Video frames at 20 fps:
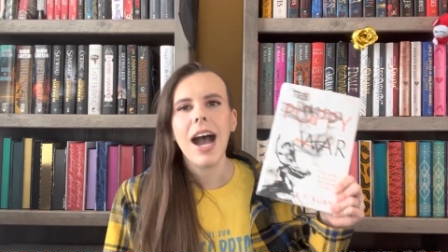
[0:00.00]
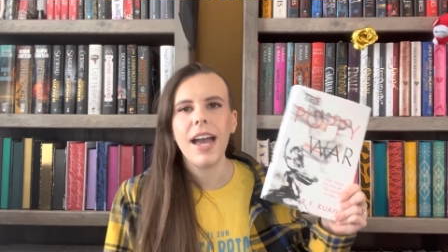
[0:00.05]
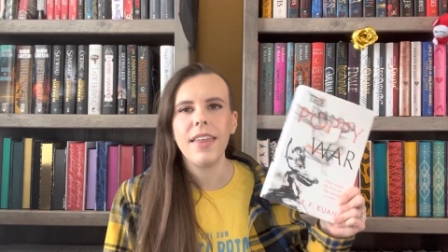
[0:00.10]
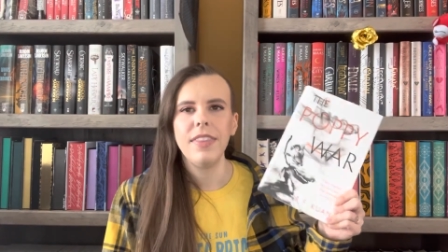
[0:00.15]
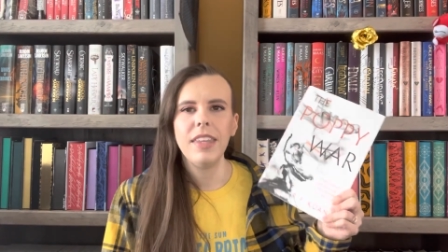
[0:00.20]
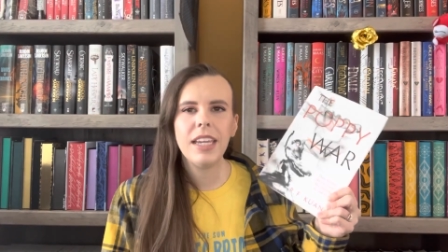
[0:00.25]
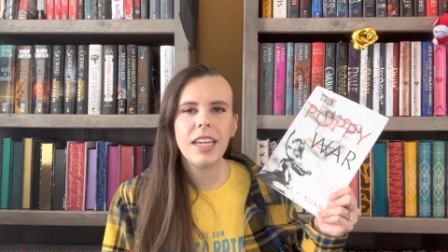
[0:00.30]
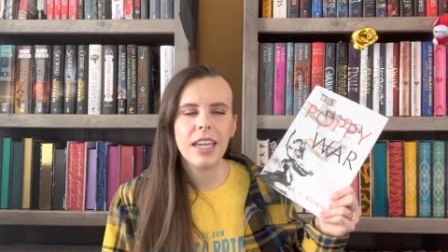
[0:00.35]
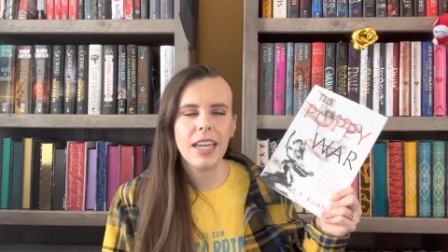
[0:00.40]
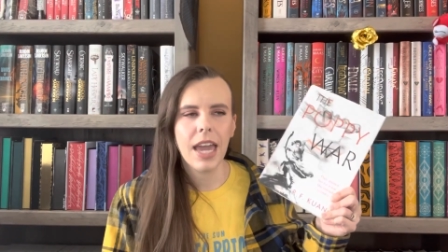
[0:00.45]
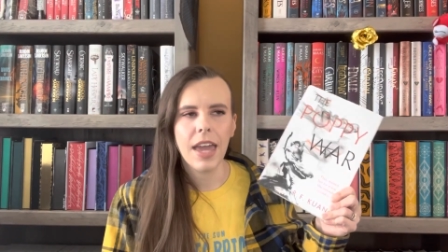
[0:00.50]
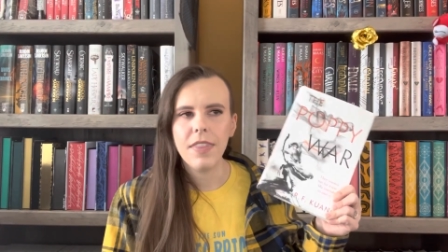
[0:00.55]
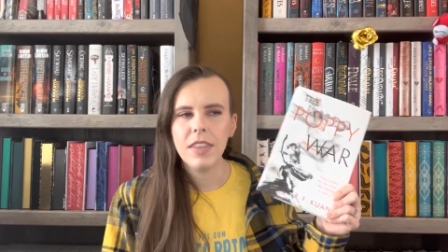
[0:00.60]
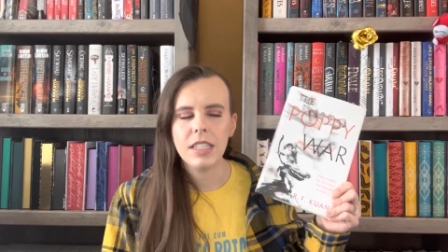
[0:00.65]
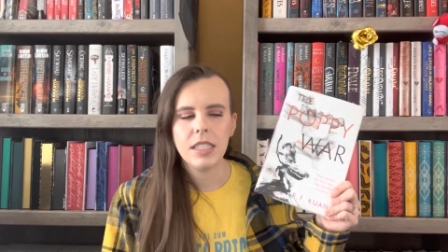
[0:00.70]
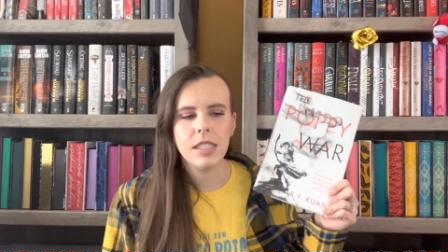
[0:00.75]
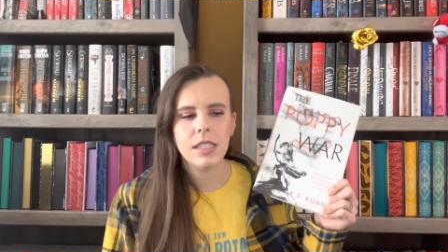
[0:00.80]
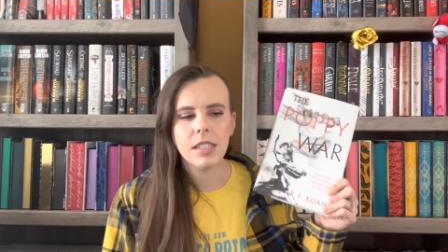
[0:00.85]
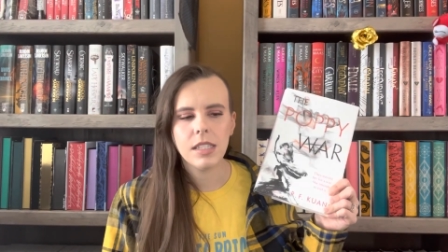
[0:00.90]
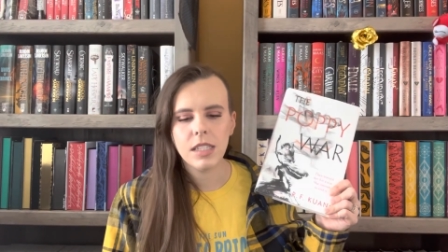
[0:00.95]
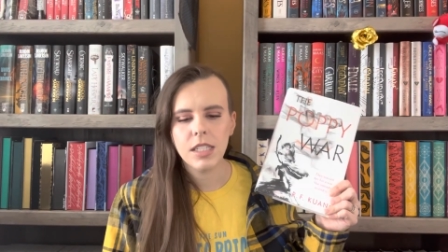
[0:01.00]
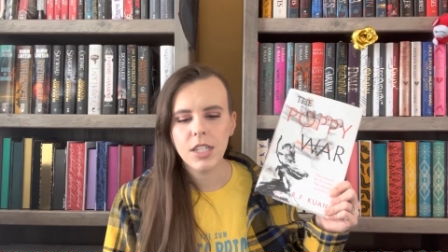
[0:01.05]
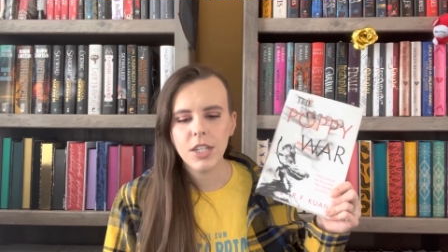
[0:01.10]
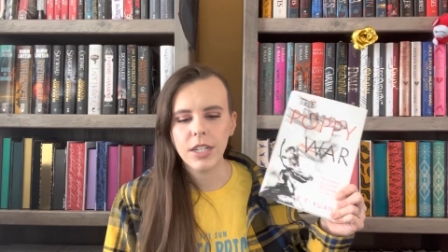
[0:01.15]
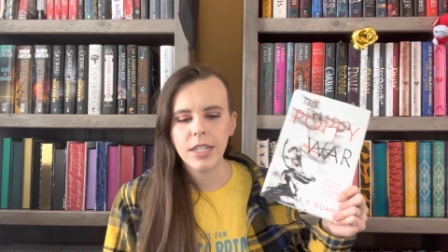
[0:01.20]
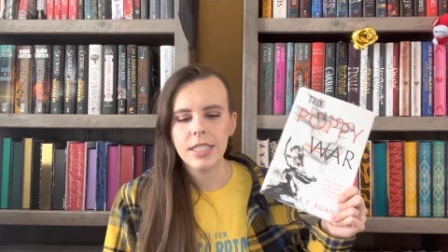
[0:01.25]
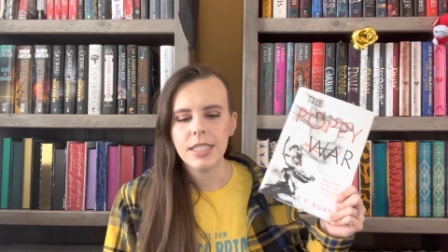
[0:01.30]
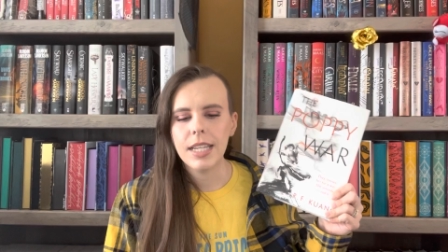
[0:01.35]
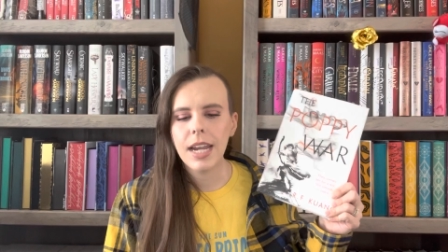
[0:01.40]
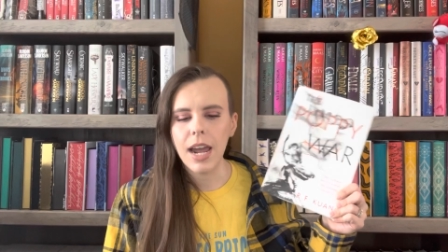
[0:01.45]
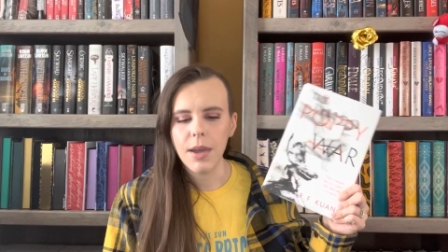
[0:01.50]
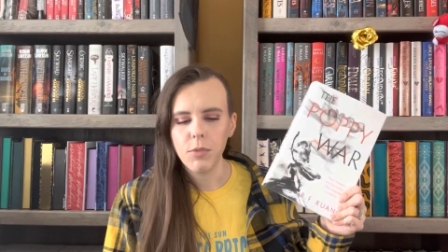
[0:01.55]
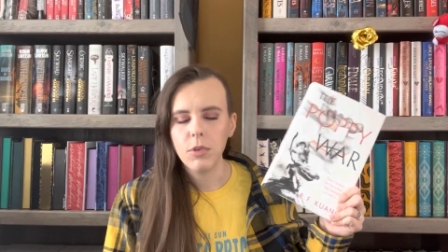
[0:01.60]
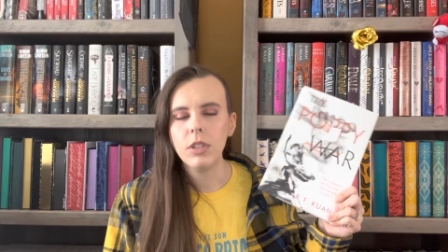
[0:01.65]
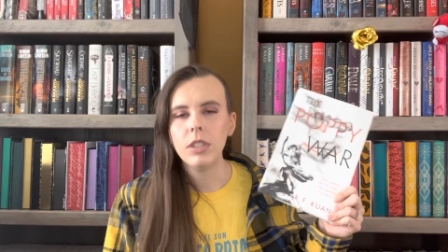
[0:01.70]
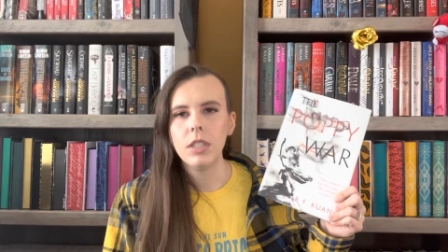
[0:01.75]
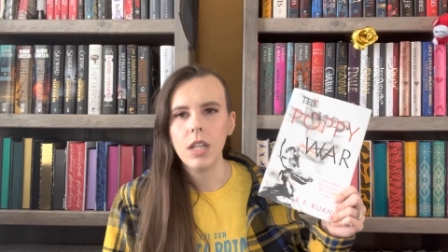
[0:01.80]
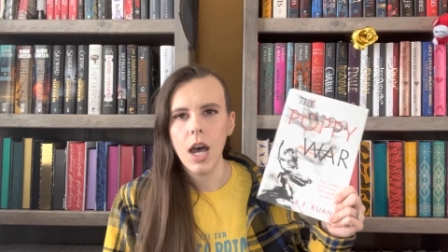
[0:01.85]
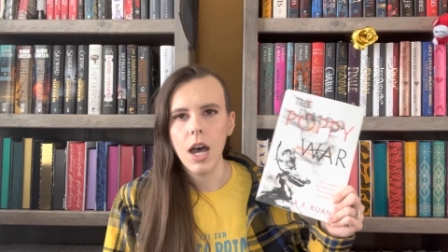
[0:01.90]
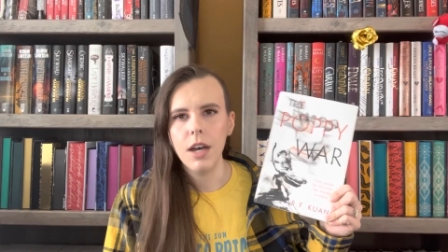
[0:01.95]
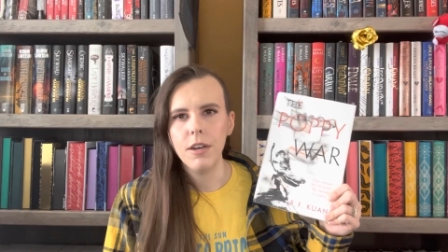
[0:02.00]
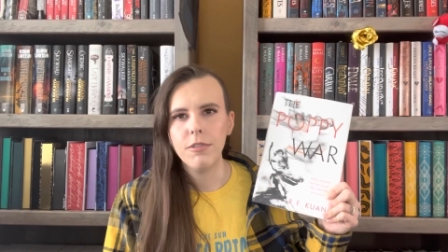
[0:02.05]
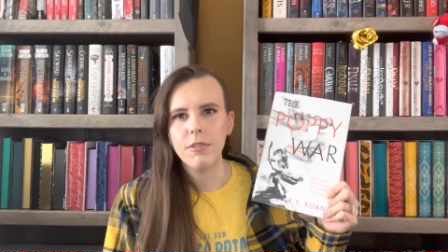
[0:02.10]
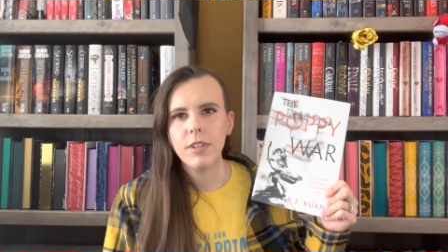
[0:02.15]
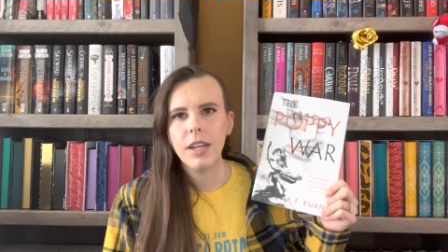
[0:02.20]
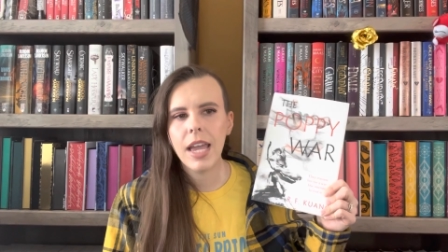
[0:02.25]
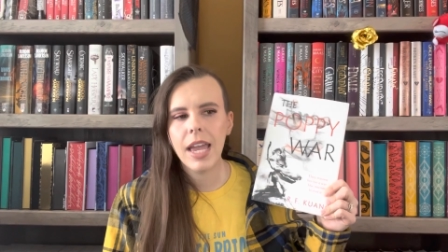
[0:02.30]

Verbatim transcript: I think, again, this is a series that I will love,